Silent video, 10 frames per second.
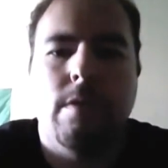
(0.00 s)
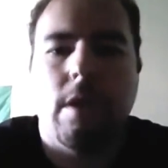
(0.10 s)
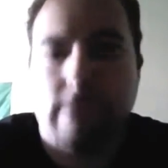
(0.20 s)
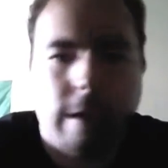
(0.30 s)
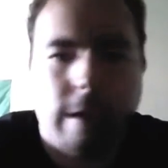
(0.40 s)

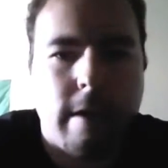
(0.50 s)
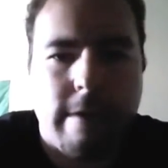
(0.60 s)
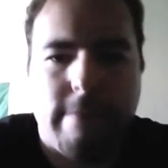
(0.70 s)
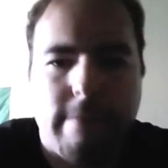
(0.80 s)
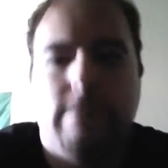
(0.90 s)

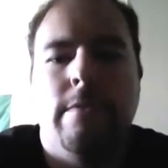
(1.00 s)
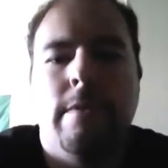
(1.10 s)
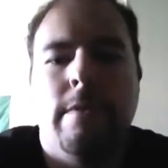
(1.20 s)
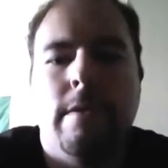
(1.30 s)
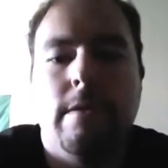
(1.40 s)
alternatives
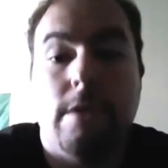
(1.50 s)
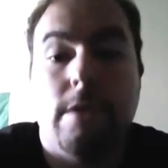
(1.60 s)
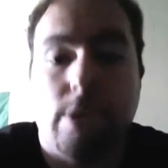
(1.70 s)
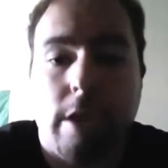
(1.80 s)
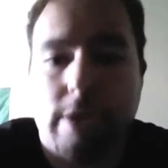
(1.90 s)
to
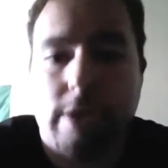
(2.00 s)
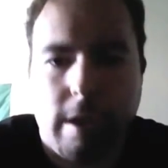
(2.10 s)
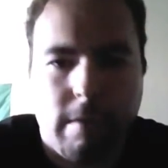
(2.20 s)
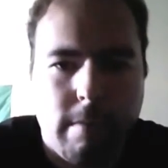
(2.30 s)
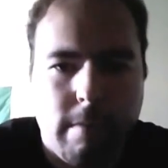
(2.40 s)

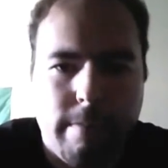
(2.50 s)
charging